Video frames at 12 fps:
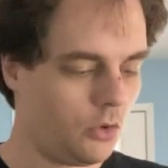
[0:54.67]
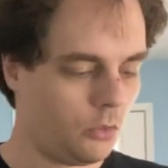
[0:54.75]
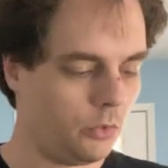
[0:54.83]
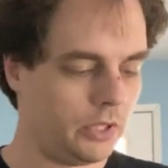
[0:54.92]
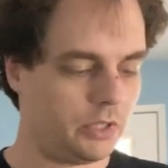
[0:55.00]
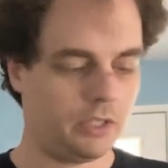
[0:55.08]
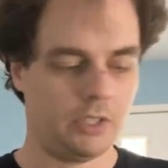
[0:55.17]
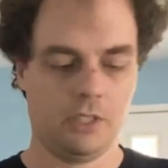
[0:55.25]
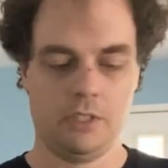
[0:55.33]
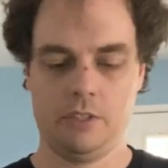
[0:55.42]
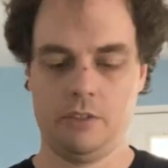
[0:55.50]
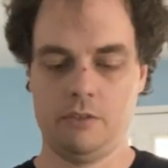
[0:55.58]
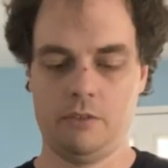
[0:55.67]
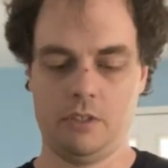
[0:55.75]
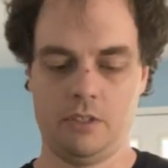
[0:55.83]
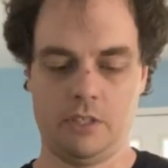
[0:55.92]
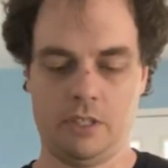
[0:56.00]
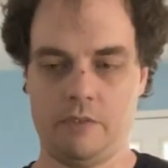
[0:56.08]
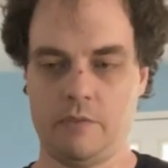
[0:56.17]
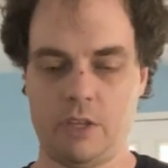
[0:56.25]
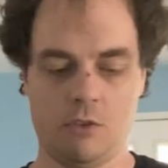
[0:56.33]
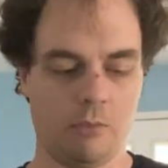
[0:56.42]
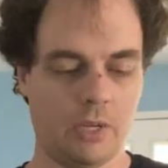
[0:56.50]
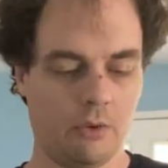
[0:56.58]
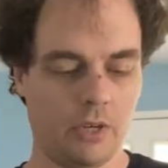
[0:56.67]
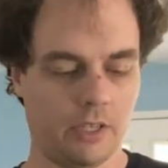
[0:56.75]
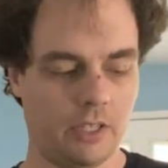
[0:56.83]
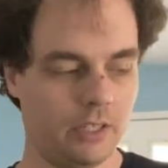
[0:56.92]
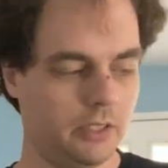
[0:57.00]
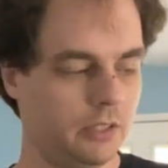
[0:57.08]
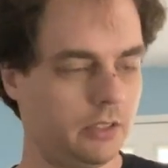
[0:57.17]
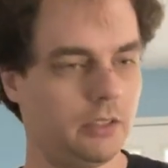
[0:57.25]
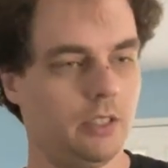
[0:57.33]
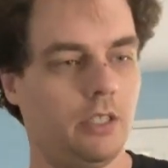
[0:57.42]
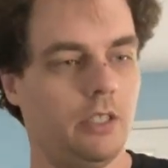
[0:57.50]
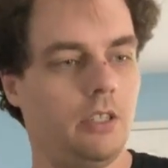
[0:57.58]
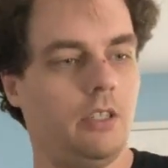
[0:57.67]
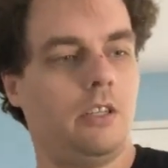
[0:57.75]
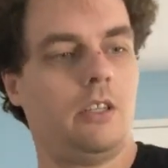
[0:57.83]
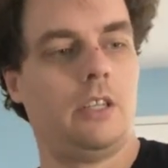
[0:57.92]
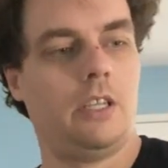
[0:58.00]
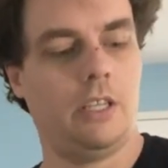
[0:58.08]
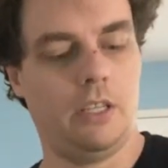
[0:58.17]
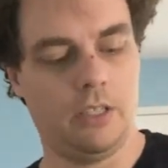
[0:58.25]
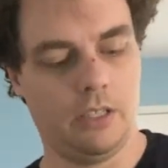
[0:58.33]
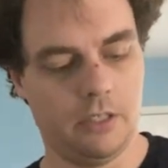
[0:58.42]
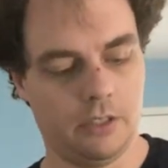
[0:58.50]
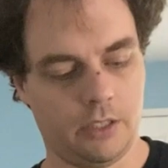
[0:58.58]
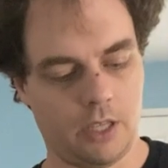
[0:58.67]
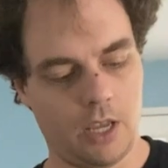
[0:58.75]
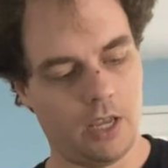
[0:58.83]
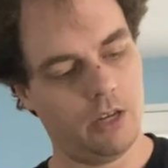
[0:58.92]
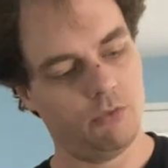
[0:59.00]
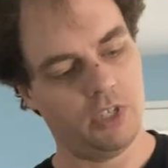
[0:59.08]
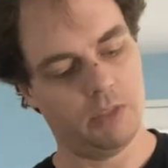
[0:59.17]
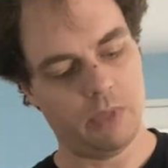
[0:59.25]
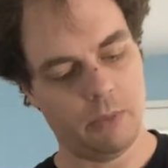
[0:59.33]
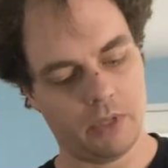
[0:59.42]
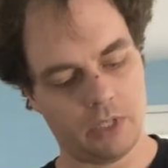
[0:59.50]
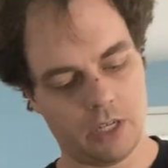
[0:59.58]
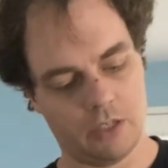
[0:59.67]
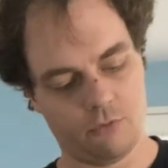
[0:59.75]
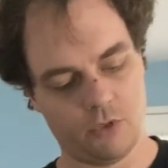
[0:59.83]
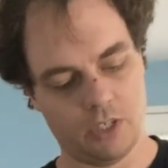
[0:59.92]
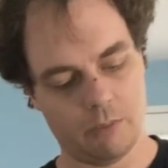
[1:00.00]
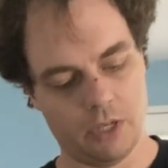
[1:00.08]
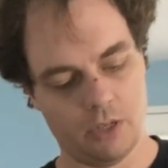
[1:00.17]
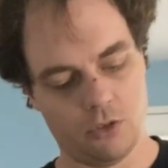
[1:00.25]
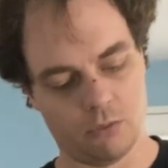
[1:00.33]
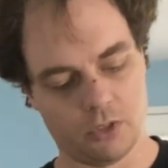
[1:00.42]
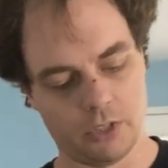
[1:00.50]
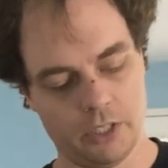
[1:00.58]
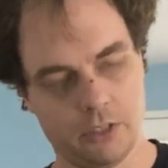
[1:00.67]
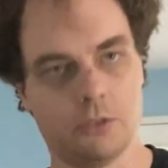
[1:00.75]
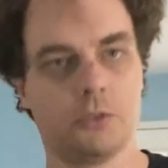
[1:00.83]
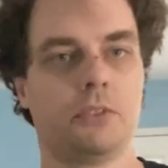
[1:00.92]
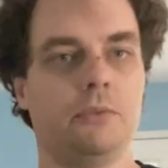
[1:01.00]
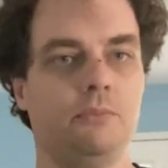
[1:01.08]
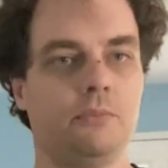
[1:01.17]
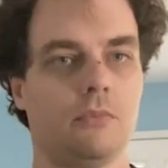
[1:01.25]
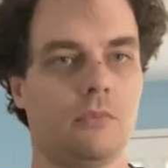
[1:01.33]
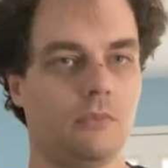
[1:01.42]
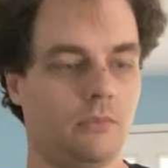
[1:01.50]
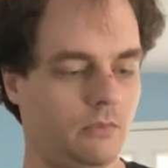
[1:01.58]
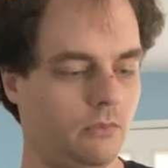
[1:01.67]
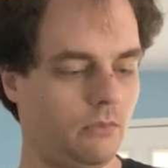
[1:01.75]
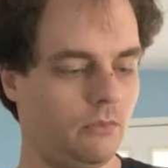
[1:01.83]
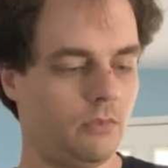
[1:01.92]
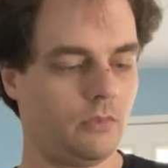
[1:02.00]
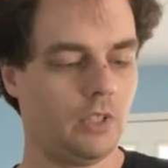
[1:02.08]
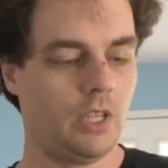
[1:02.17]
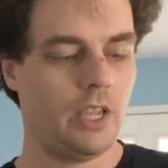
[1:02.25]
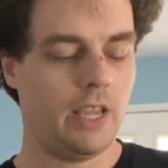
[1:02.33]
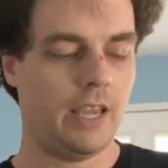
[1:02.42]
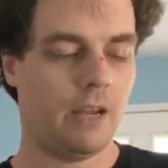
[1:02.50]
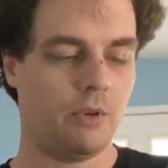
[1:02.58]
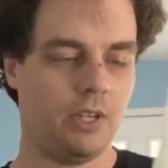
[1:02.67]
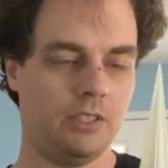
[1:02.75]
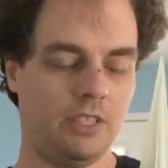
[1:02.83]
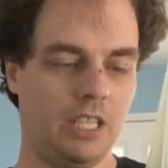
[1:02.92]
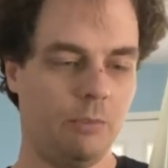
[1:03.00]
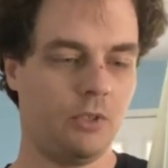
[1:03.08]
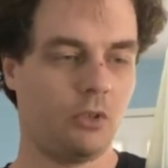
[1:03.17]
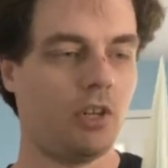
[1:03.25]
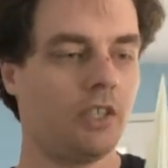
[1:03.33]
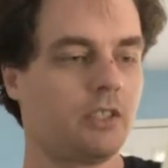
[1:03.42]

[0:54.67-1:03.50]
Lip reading: which if anyone might recognize is Henry's beam katana from No More Heroes. And I wanted to keep the cross